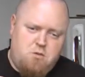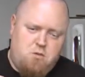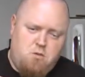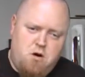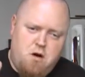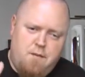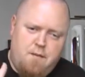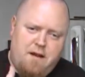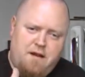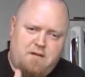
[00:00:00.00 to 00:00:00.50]

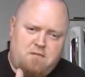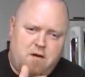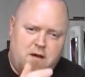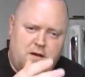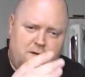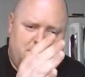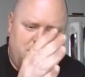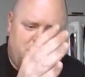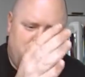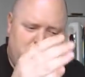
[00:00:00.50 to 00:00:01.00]
worming its
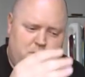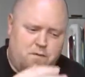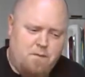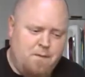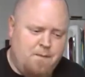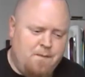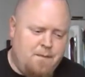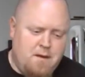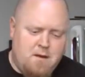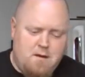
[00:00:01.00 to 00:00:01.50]
way through
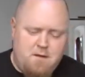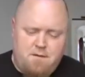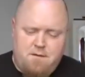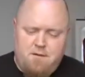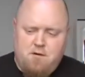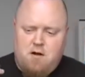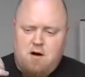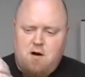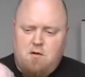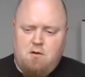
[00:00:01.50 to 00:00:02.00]

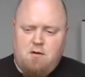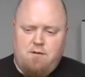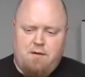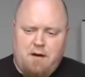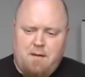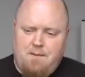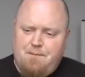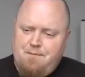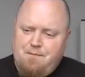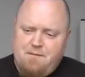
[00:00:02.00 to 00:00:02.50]
through the whole of
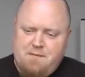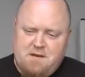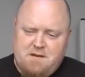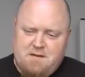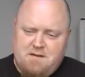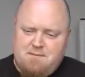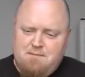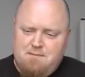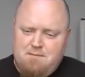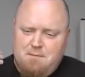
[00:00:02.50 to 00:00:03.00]
it,
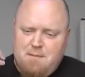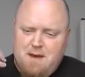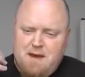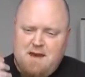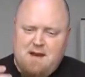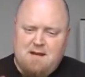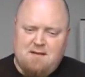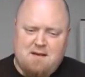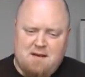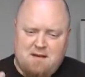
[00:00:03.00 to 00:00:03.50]
just
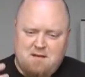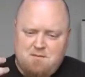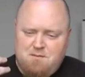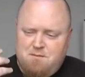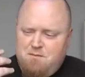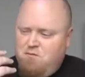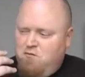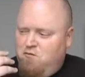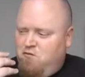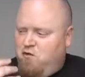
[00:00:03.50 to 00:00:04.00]
making it taste
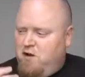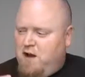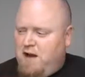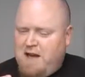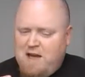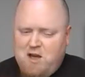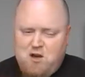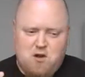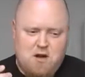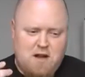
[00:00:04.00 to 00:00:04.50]

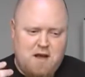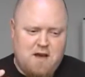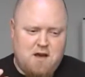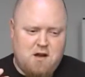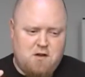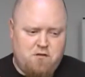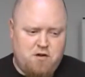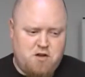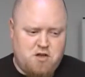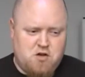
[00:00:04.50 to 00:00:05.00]
really unique
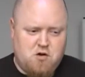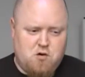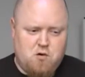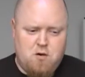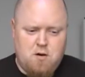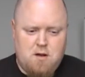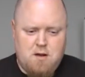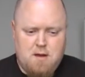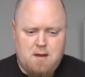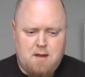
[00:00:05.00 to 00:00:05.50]
and
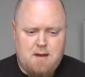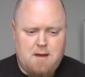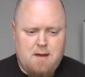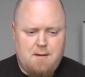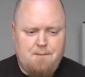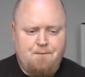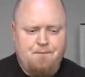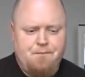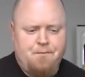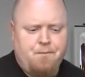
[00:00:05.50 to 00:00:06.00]
original.
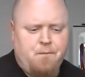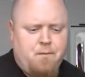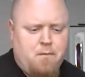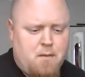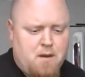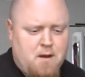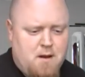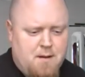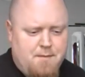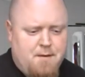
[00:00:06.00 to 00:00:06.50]
Um,
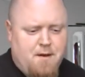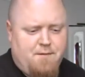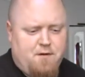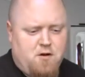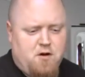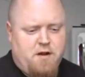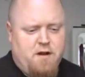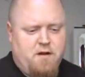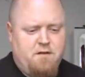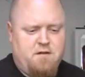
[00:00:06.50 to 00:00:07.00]
let me have a
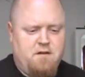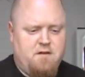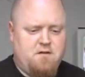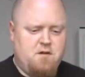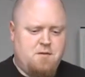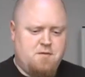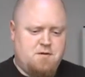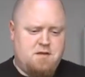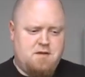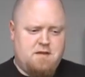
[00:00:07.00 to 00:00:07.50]
look at those
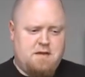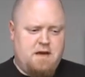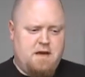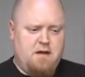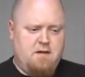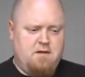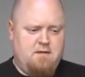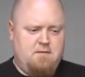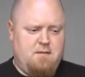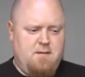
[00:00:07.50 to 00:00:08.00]
descriptions
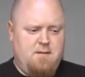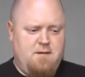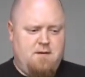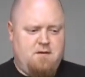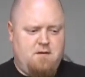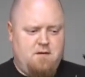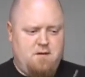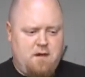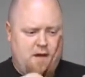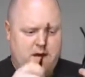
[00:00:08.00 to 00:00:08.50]
again because maybe
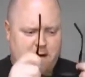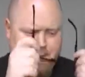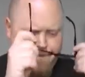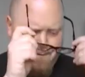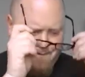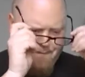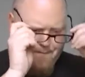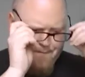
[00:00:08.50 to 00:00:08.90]
it's on there.